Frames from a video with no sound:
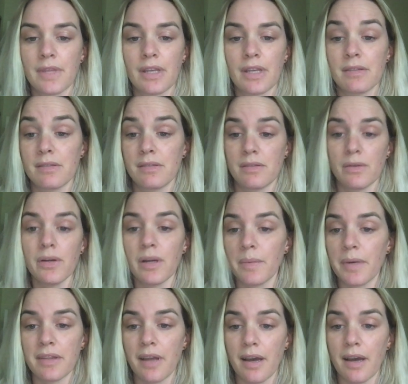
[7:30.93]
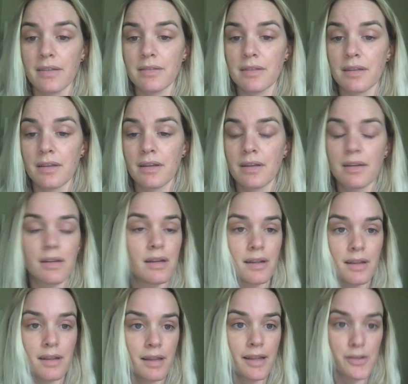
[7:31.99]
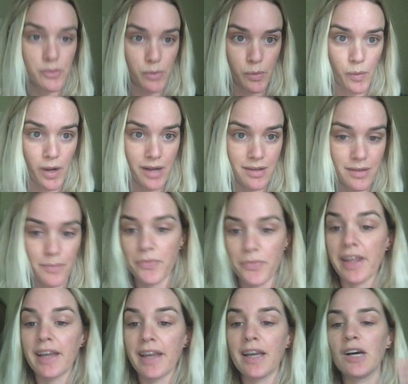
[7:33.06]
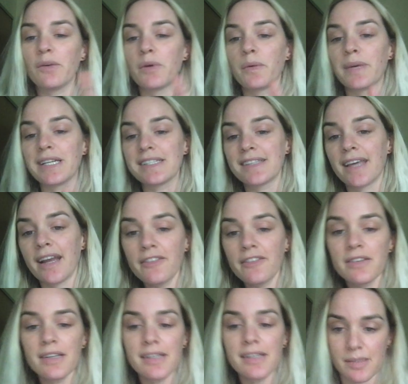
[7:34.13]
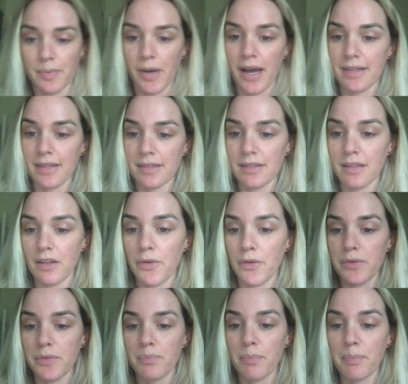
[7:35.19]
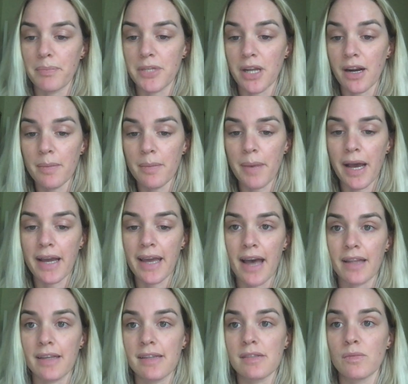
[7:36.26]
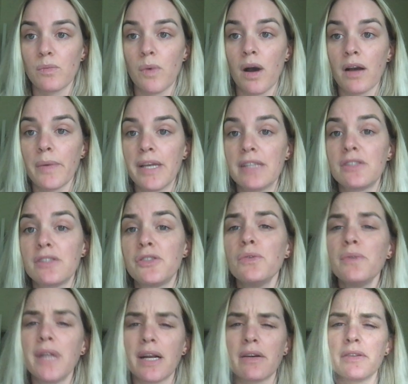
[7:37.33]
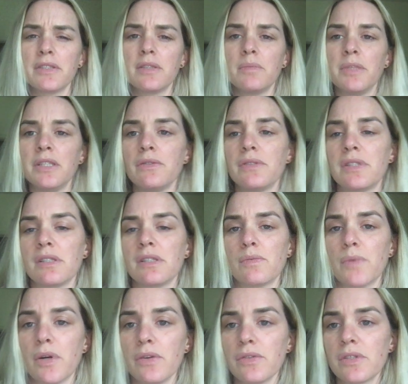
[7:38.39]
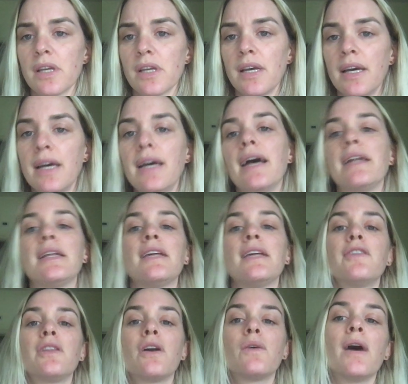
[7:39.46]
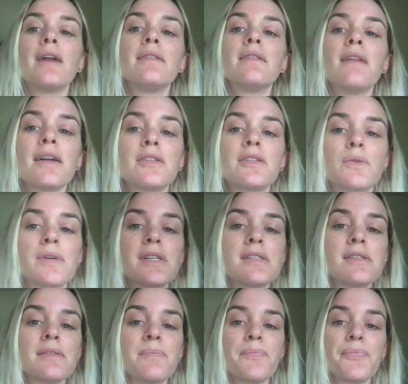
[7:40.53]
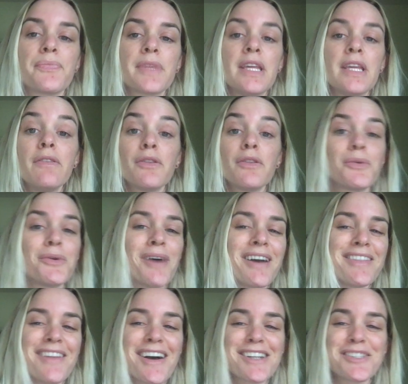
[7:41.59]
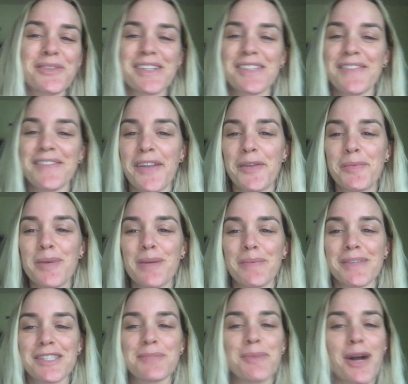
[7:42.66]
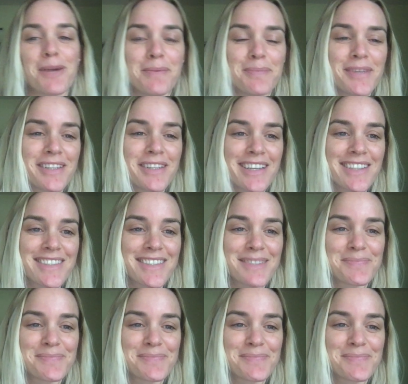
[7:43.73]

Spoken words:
Sorry about that. Let's rewind. We went as carefully as spies, through dark back alleys, walkways too narrow to be used as roads, and even through unlocked doors of other people's apartment buildings.